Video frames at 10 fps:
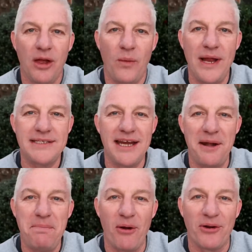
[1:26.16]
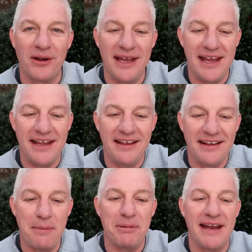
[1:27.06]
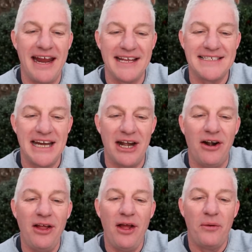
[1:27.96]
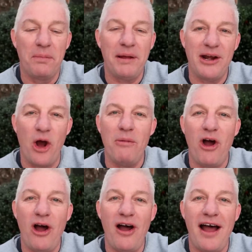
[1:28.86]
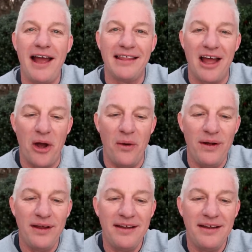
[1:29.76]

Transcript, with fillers: Wednesday Night Poker League, couple of hands here. We're playing Omaha High Low.